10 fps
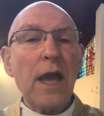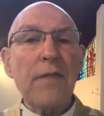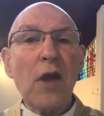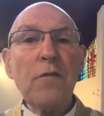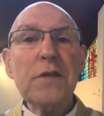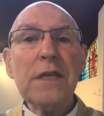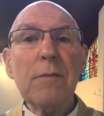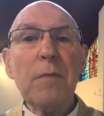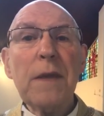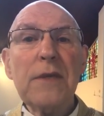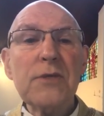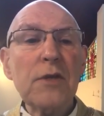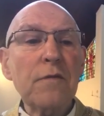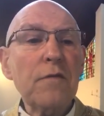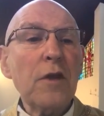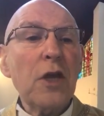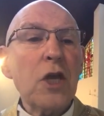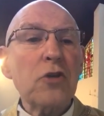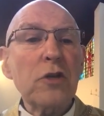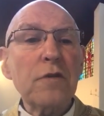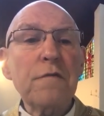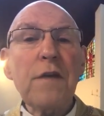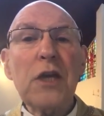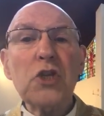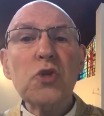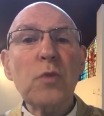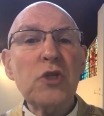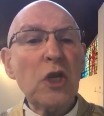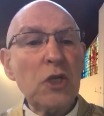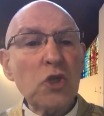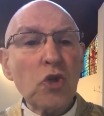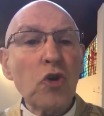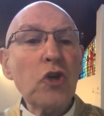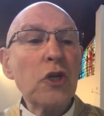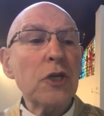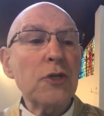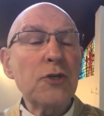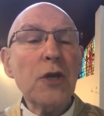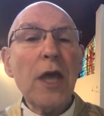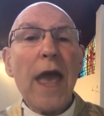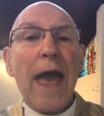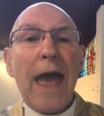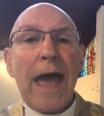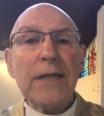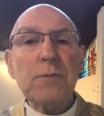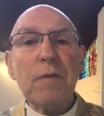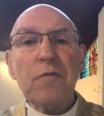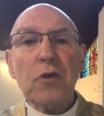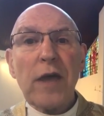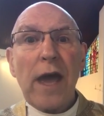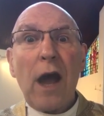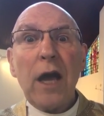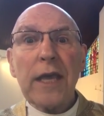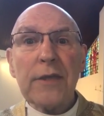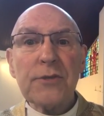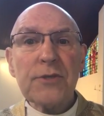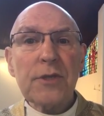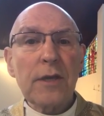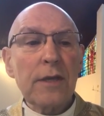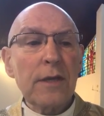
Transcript: they offered him a piece of grilled fish which he took and ate before their eyes.